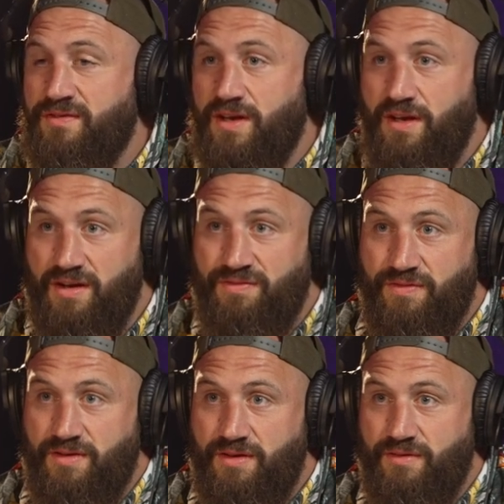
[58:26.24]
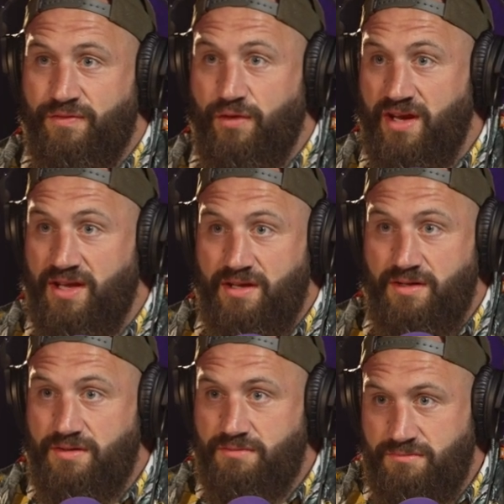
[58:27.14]
for life free
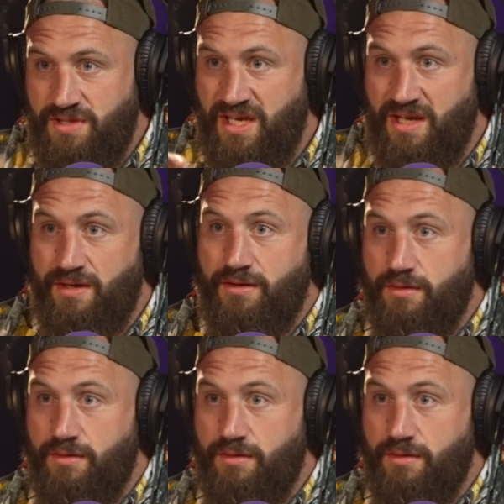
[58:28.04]
here.